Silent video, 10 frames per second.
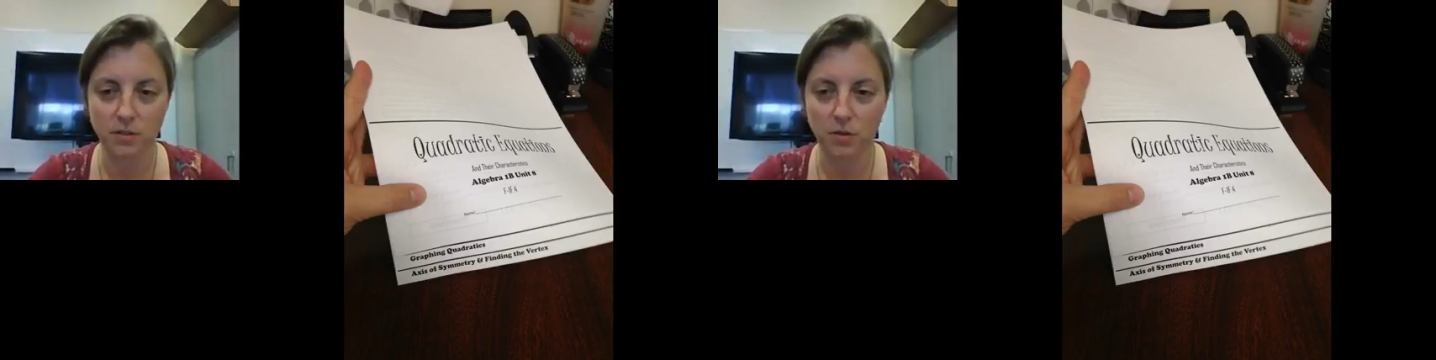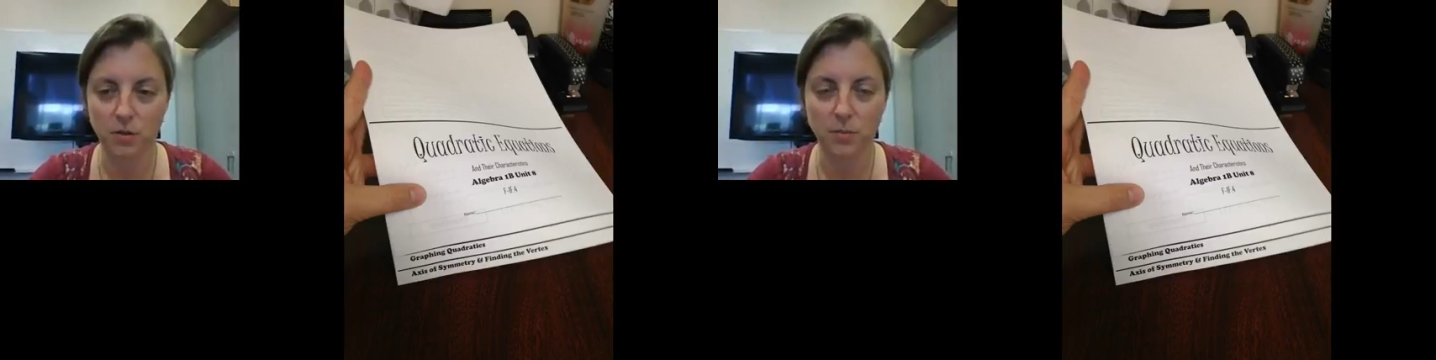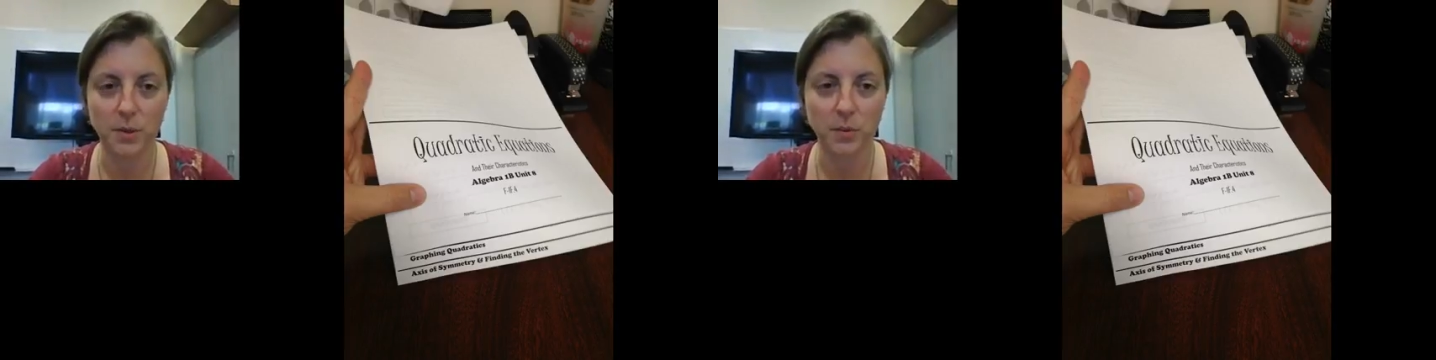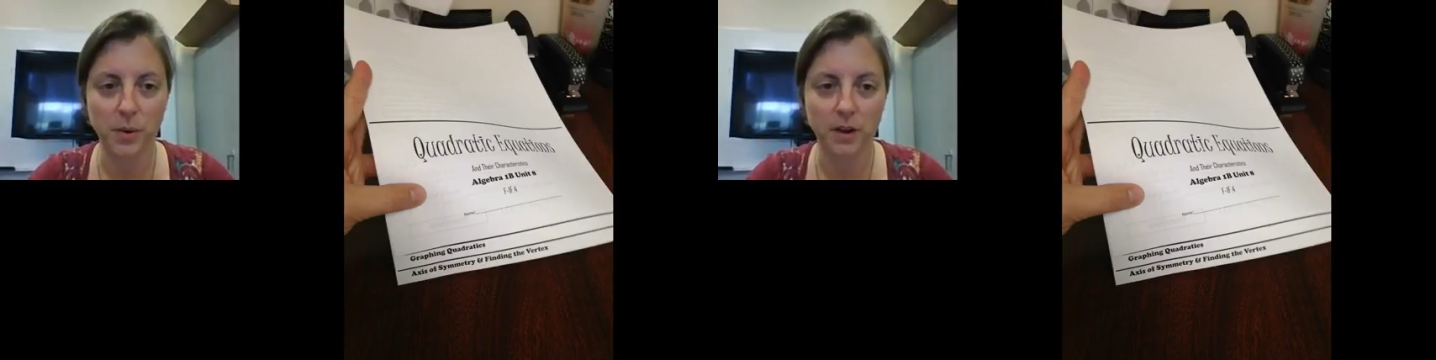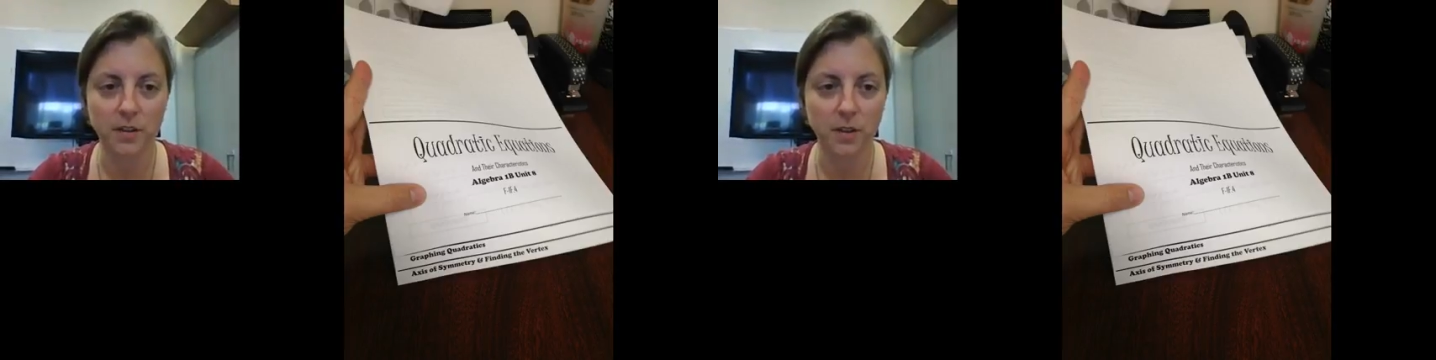you to be
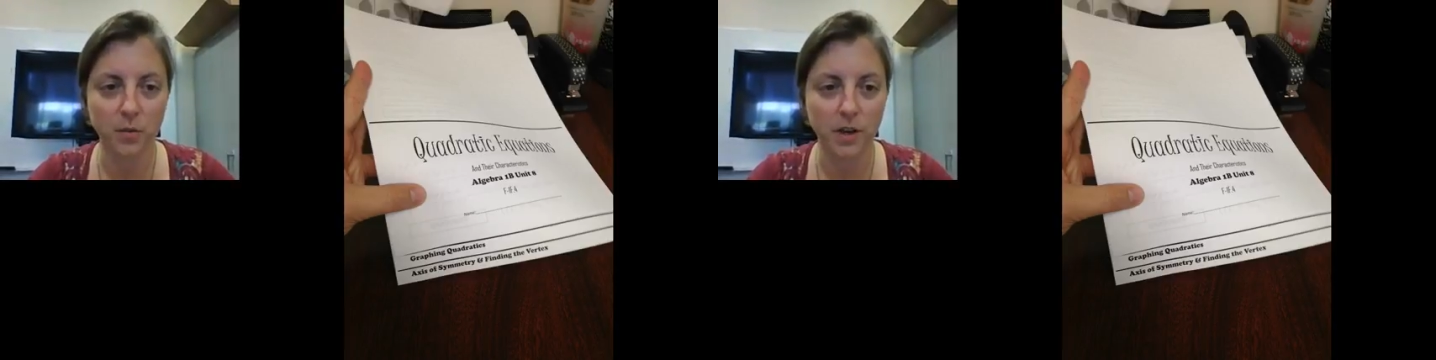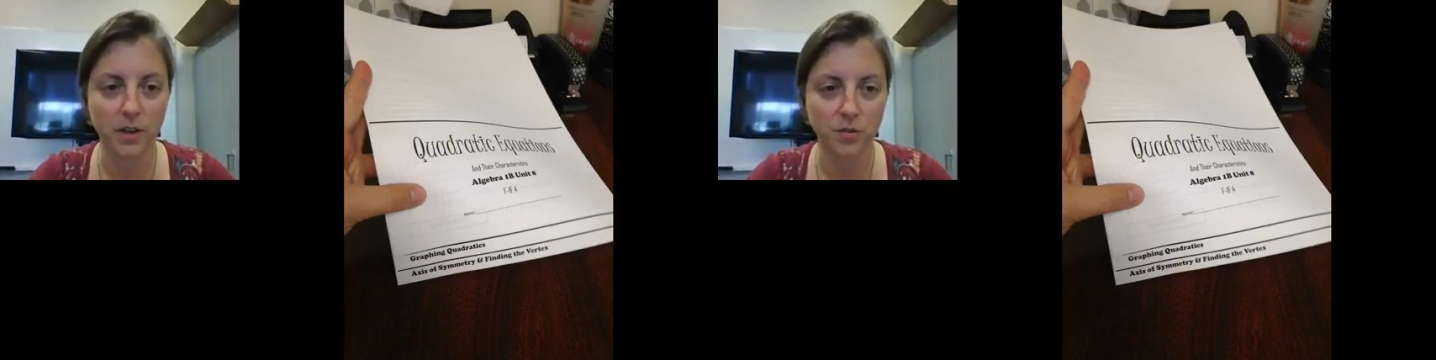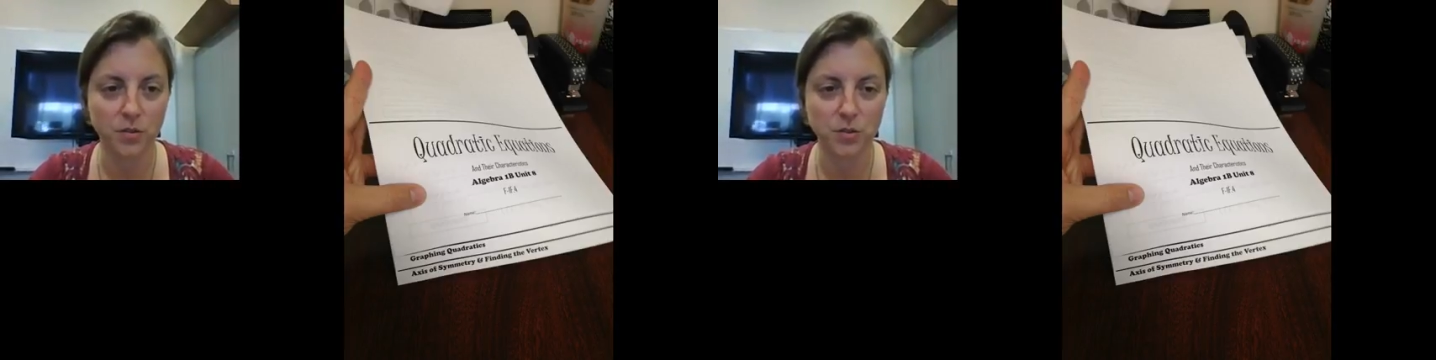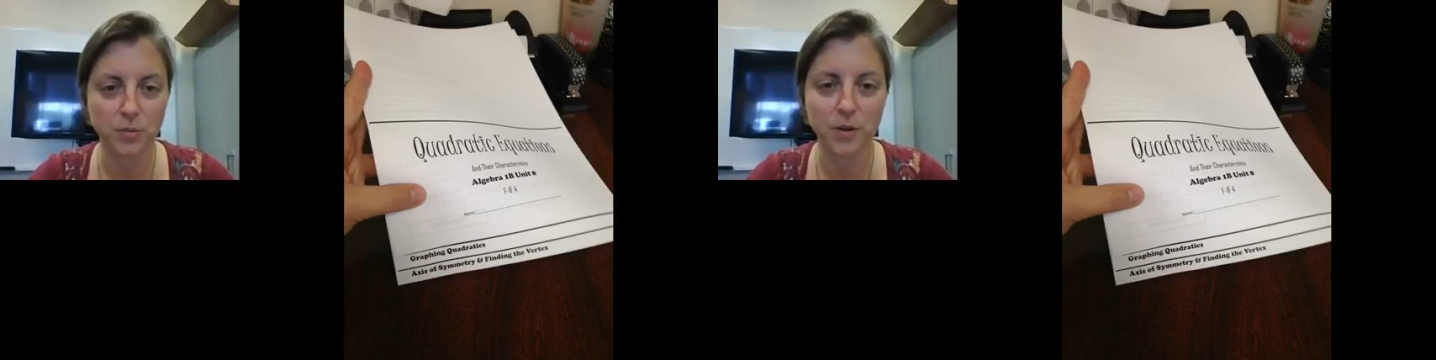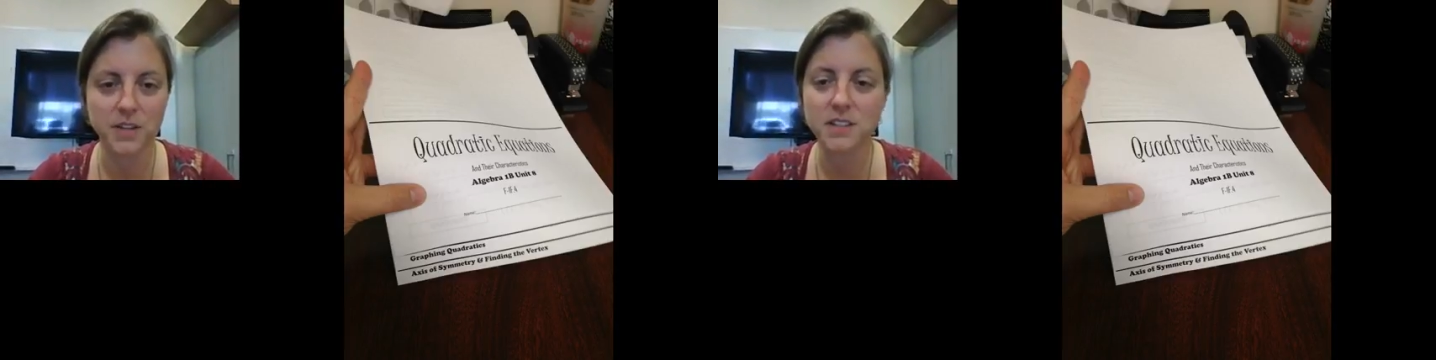aware that when you
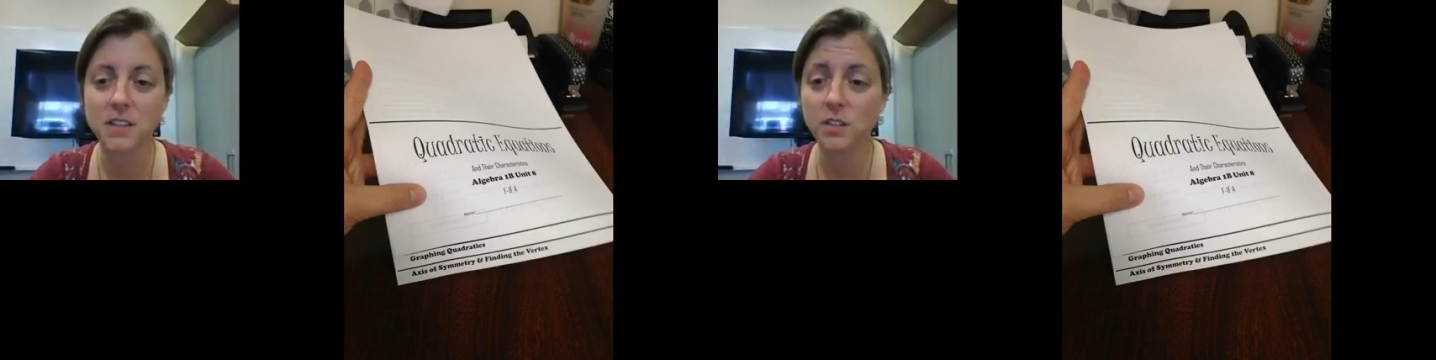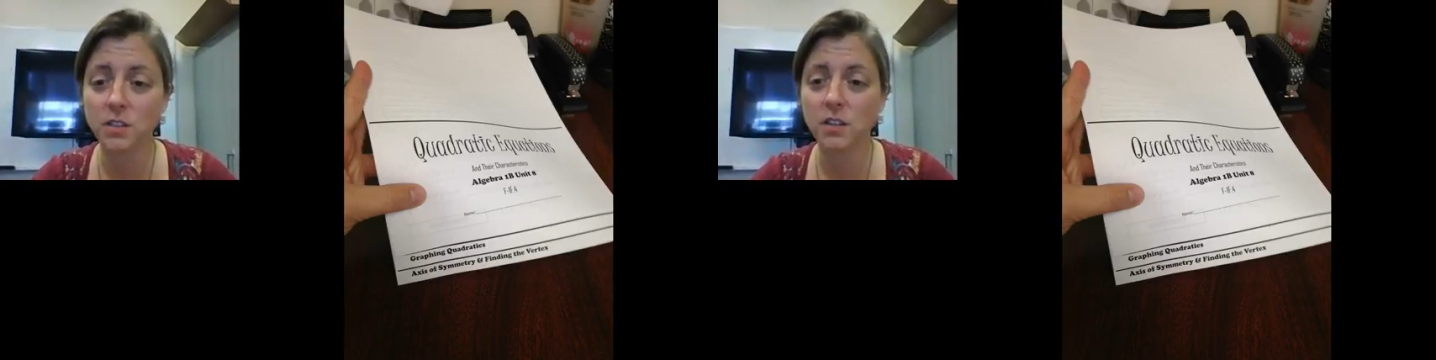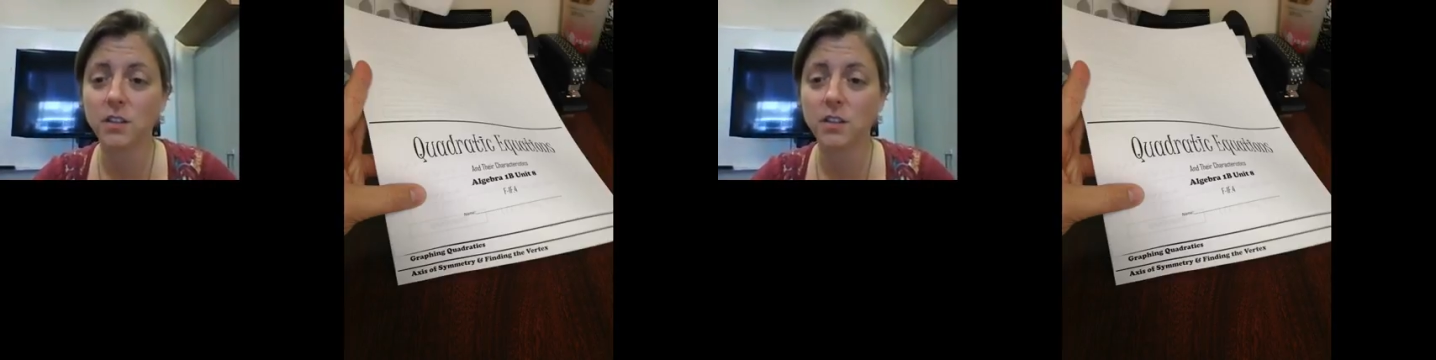do print it,